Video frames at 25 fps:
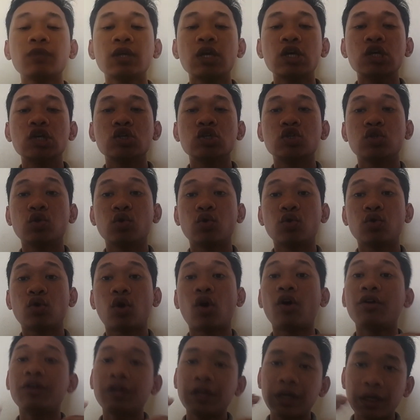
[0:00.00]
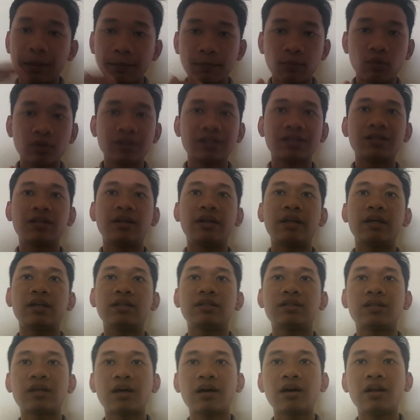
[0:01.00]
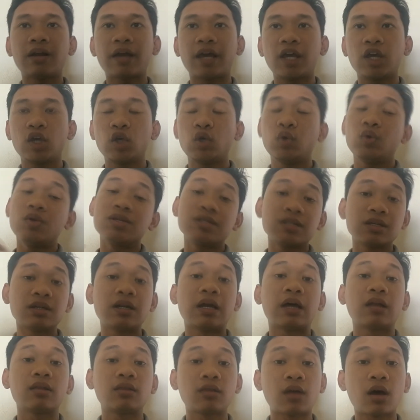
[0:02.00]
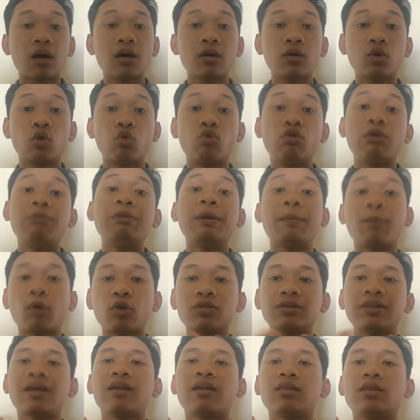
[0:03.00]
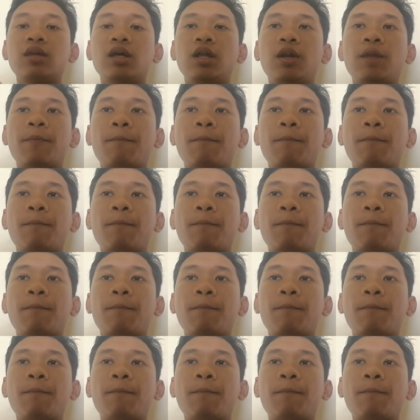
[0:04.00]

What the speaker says: so all the important data like user data will be protected.